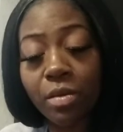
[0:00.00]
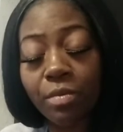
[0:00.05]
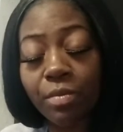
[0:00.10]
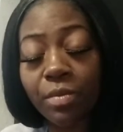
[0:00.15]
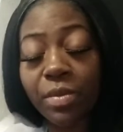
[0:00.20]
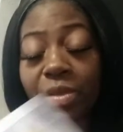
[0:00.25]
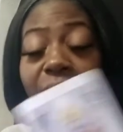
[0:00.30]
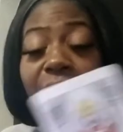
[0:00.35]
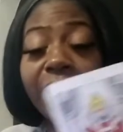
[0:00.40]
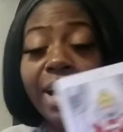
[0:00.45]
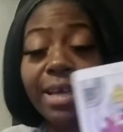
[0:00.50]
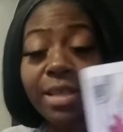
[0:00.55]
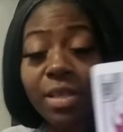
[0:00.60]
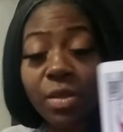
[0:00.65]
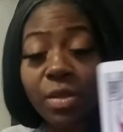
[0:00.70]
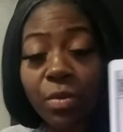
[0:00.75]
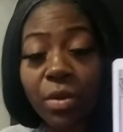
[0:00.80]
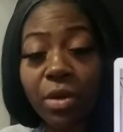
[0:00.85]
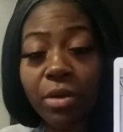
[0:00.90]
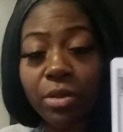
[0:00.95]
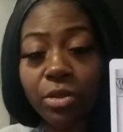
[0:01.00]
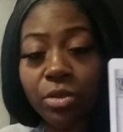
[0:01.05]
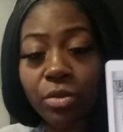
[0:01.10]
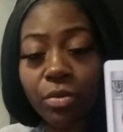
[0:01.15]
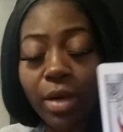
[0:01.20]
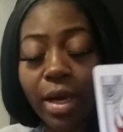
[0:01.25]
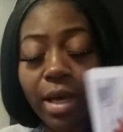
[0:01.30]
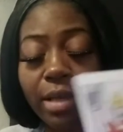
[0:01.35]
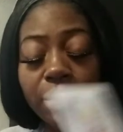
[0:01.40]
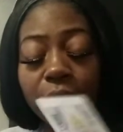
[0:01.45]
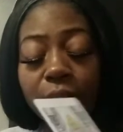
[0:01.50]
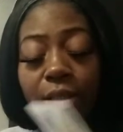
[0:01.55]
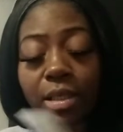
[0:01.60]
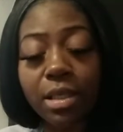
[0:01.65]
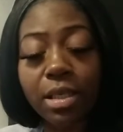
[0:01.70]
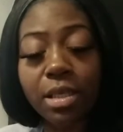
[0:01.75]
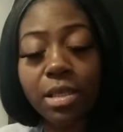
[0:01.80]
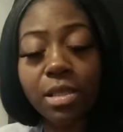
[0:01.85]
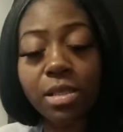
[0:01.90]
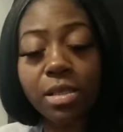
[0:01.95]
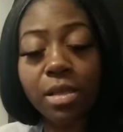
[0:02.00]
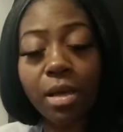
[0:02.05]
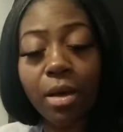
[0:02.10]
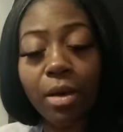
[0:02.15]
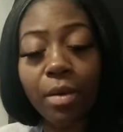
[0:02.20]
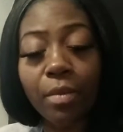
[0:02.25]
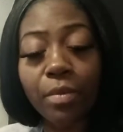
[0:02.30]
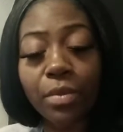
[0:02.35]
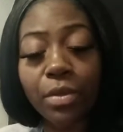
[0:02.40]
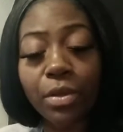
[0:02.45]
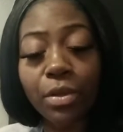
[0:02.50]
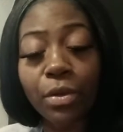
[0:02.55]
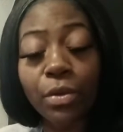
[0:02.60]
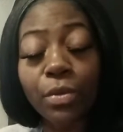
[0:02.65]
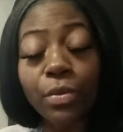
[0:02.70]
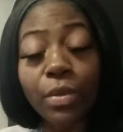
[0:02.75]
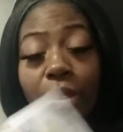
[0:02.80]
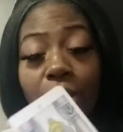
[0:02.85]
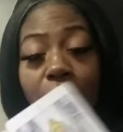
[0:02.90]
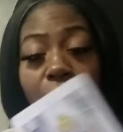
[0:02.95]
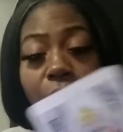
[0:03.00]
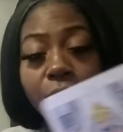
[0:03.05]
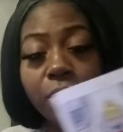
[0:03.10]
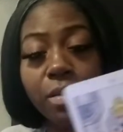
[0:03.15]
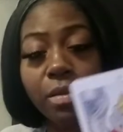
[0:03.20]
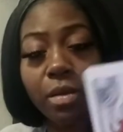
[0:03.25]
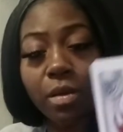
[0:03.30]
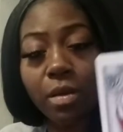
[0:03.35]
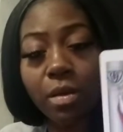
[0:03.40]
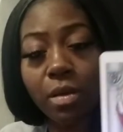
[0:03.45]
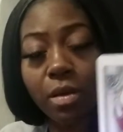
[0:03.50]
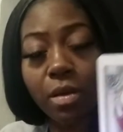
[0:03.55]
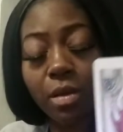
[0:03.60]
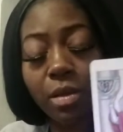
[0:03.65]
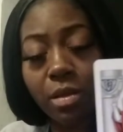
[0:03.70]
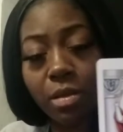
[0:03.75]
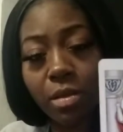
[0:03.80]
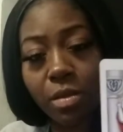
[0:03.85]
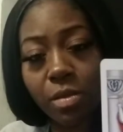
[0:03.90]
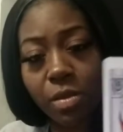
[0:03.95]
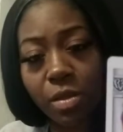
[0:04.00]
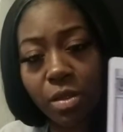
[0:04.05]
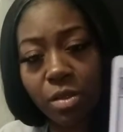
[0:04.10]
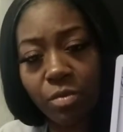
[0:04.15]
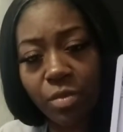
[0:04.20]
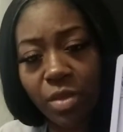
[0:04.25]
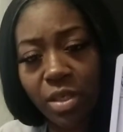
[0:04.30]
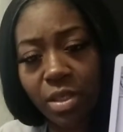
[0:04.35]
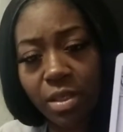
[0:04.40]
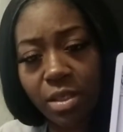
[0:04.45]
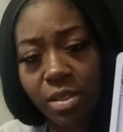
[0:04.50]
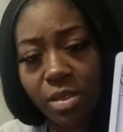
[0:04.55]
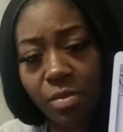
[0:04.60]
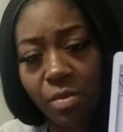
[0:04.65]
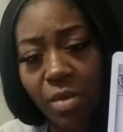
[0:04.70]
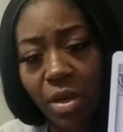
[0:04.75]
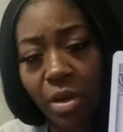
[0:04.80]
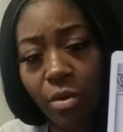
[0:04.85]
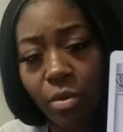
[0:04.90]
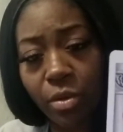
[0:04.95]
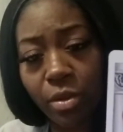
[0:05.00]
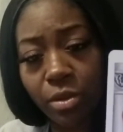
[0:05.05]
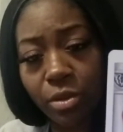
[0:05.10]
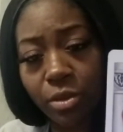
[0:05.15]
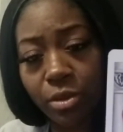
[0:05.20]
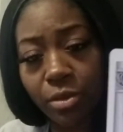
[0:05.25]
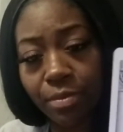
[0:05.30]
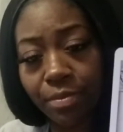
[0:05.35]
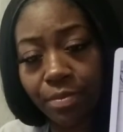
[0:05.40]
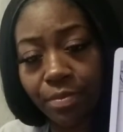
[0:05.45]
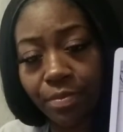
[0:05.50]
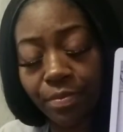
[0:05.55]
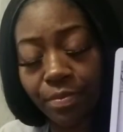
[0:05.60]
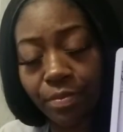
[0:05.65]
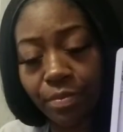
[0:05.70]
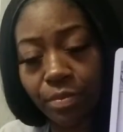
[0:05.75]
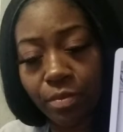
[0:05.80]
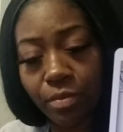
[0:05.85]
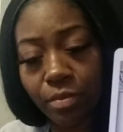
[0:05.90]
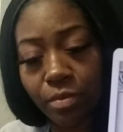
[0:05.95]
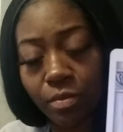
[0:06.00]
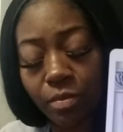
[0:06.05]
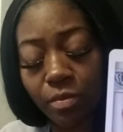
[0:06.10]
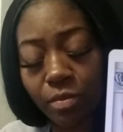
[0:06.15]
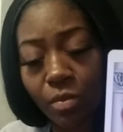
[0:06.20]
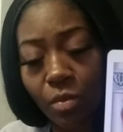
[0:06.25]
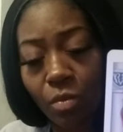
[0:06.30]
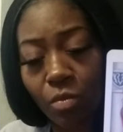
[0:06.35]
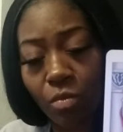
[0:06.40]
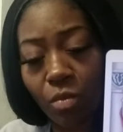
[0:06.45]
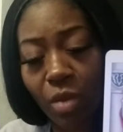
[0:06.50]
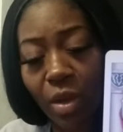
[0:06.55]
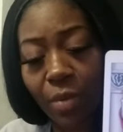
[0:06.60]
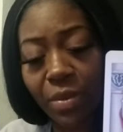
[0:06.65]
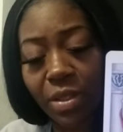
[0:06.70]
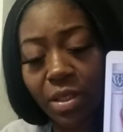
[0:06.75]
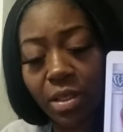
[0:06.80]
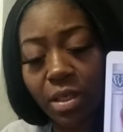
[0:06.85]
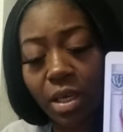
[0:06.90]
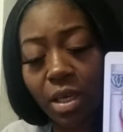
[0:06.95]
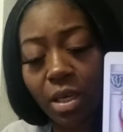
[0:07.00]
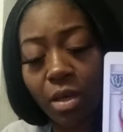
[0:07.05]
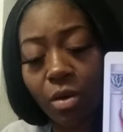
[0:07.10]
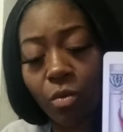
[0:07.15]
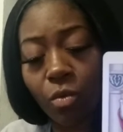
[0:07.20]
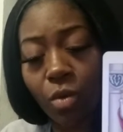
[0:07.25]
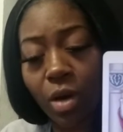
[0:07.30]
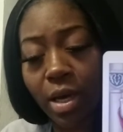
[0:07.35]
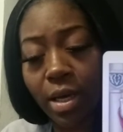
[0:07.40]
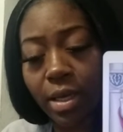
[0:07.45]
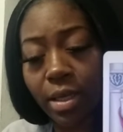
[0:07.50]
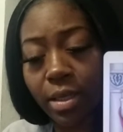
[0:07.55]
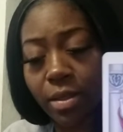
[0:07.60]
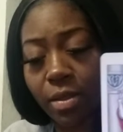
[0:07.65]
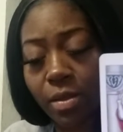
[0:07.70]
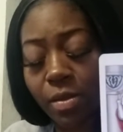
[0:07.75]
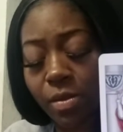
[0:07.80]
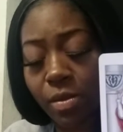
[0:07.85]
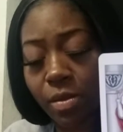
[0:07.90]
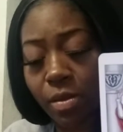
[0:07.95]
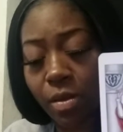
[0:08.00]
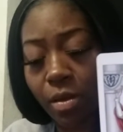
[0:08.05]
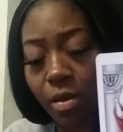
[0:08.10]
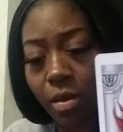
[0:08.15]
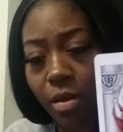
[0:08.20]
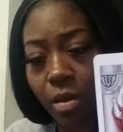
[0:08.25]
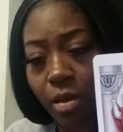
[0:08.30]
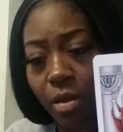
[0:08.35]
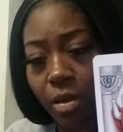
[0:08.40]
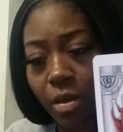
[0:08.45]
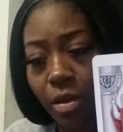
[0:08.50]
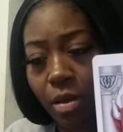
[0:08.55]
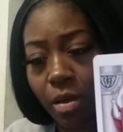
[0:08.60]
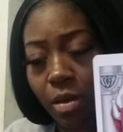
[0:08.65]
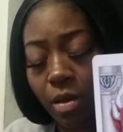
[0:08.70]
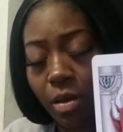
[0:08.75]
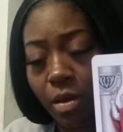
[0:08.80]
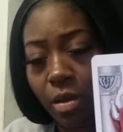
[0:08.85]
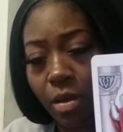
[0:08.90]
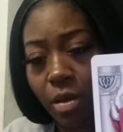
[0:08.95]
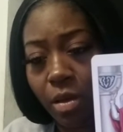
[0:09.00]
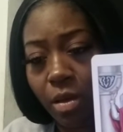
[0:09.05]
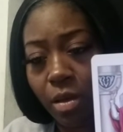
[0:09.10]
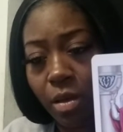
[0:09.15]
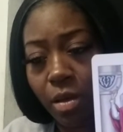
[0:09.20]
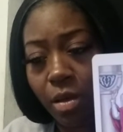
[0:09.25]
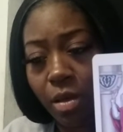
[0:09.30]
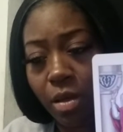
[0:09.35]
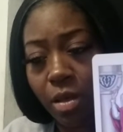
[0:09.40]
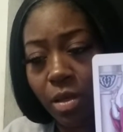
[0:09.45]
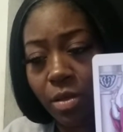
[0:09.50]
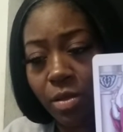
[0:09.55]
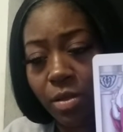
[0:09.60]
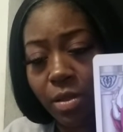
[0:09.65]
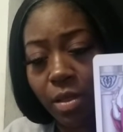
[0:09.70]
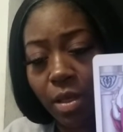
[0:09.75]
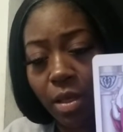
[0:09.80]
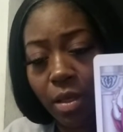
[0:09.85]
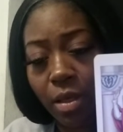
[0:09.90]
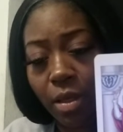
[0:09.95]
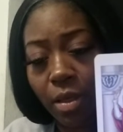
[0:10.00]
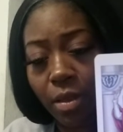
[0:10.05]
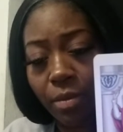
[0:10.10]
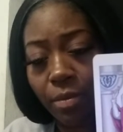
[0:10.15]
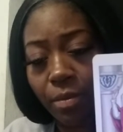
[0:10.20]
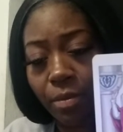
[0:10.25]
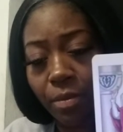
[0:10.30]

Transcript: besides spirituality, it's unions. This could be this marriage. Maybe the King of Wands is thinking,